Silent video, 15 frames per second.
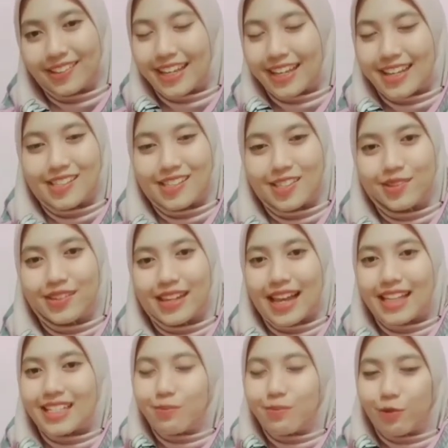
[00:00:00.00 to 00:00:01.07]
Okay, so
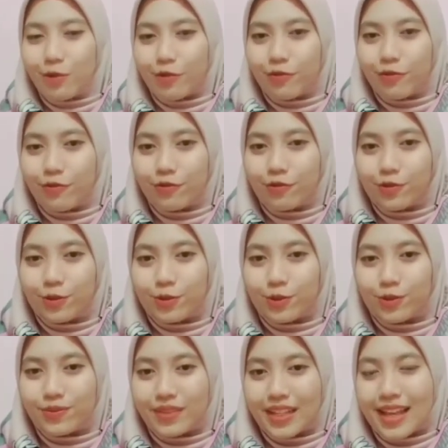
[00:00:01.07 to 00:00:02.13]
let's move to
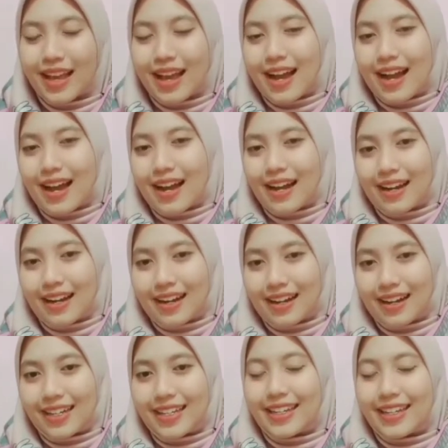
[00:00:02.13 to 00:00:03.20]

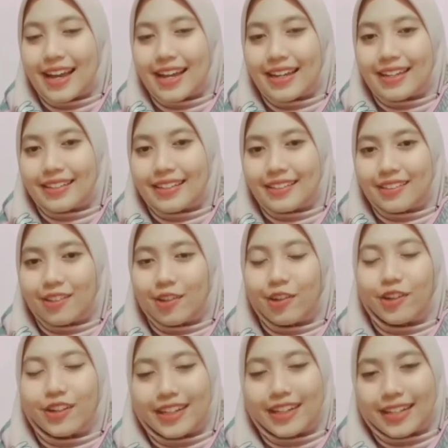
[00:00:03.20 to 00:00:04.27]
another
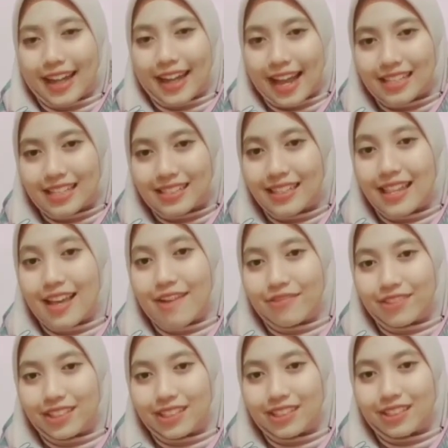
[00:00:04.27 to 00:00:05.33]
or next
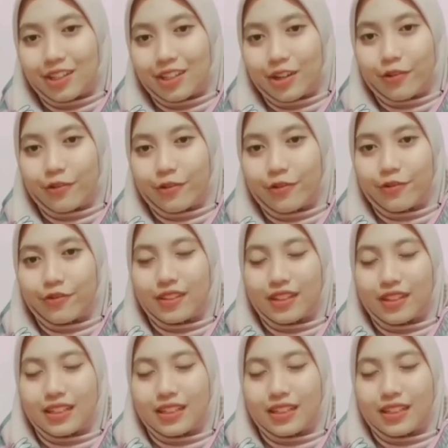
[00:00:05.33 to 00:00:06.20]
level of